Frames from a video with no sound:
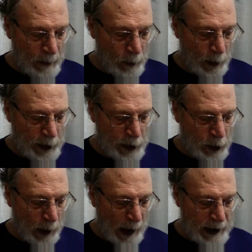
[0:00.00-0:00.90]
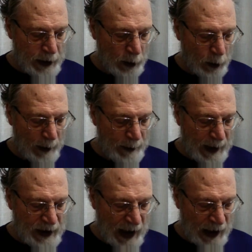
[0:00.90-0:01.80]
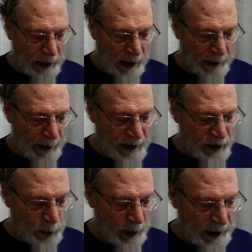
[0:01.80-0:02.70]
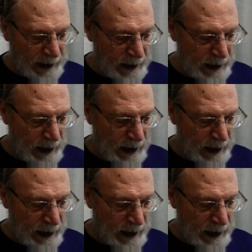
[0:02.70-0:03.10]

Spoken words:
When you write your 1-page outline this week,